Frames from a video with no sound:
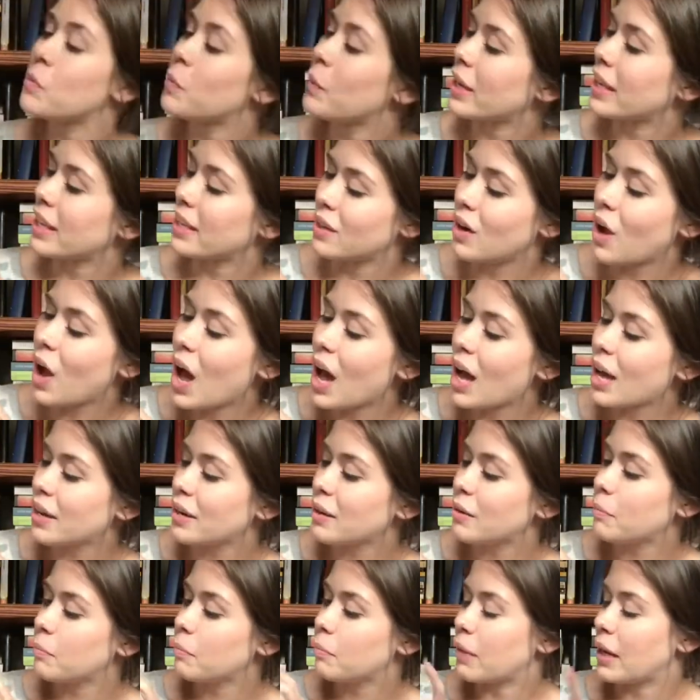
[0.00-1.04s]
Wicked
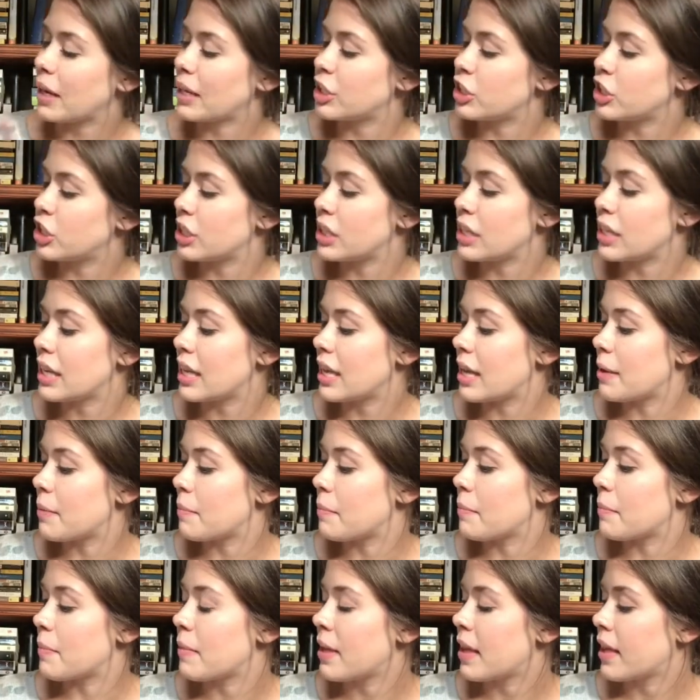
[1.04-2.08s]
Autumn by
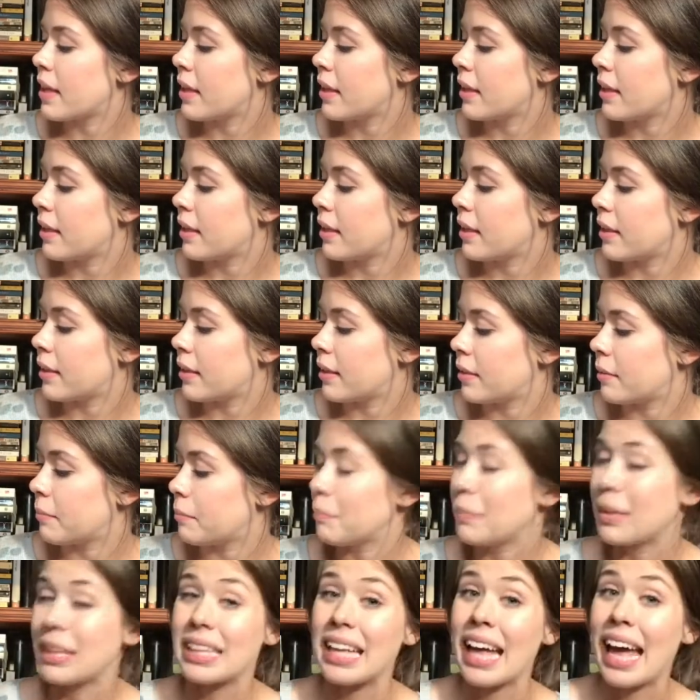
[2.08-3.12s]
G.M.
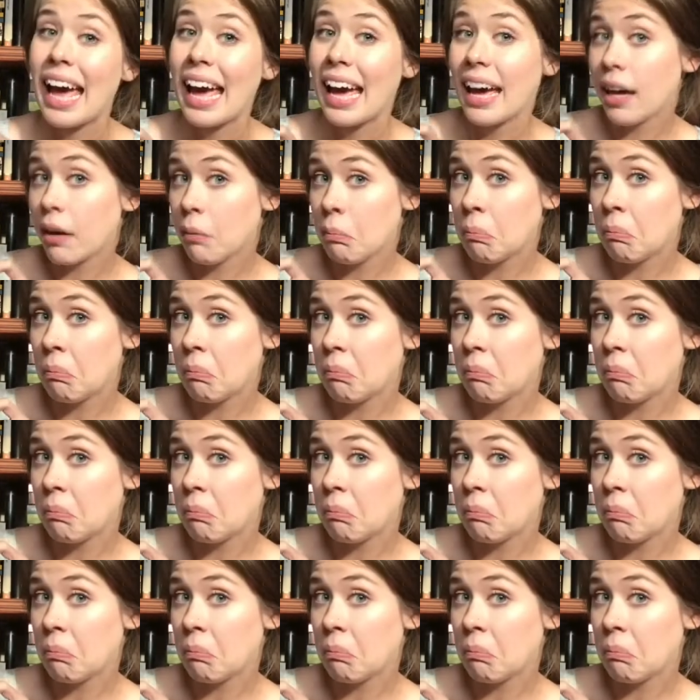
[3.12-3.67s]
Malliet.